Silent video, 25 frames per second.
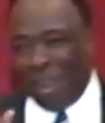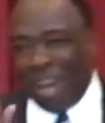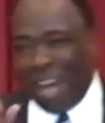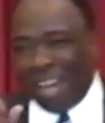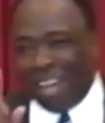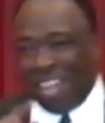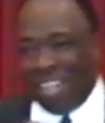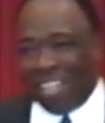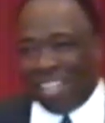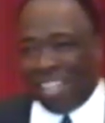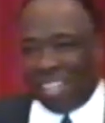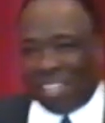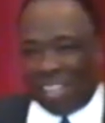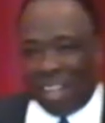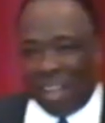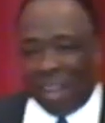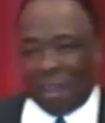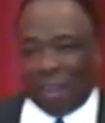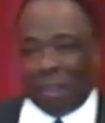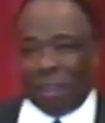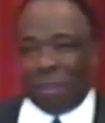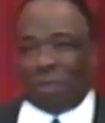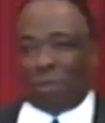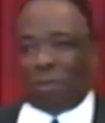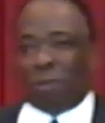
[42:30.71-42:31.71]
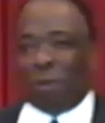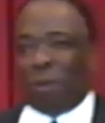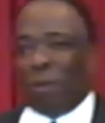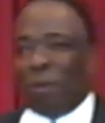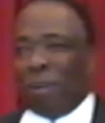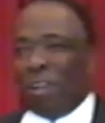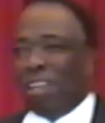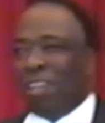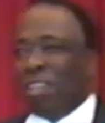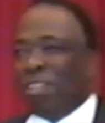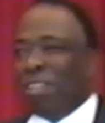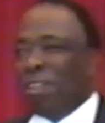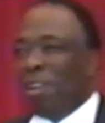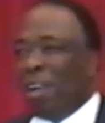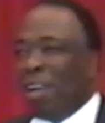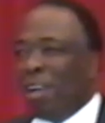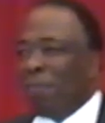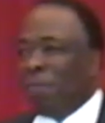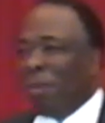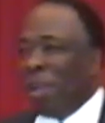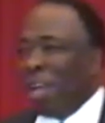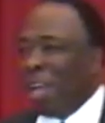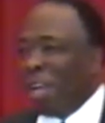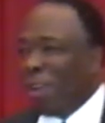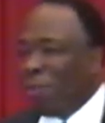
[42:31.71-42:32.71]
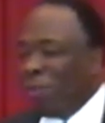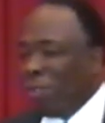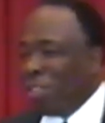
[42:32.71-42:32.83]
Well, I didn't tell the story. A young man